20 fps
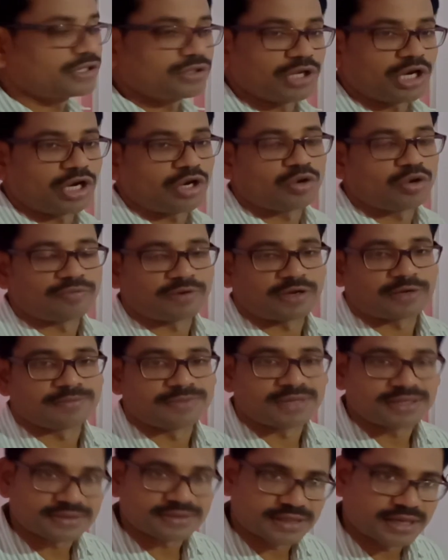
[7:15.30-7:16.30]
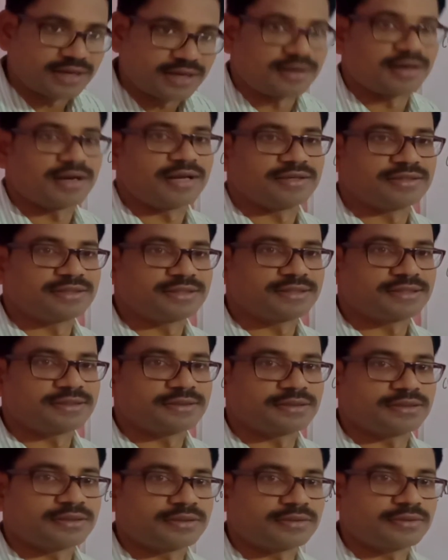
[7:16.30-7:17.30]
yellow fibrous cartilage.
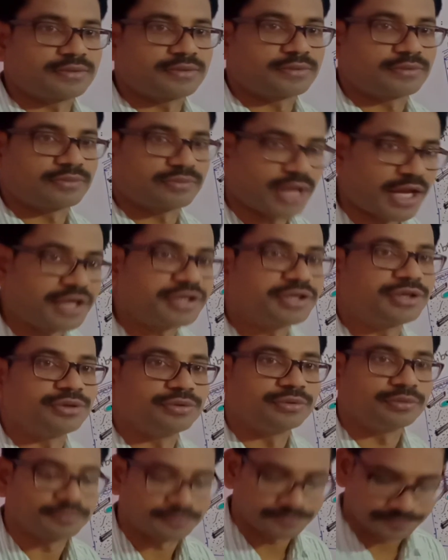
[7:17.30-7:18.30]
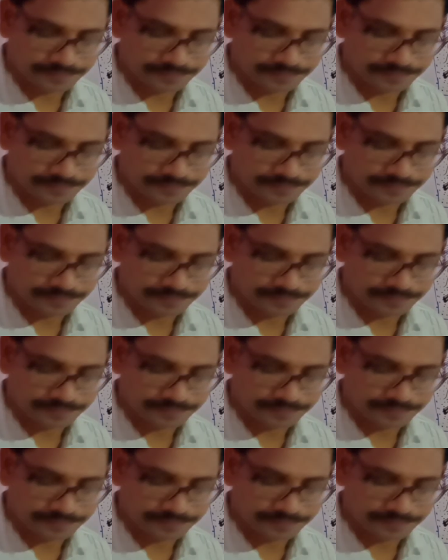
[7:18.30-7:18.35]
Thank you.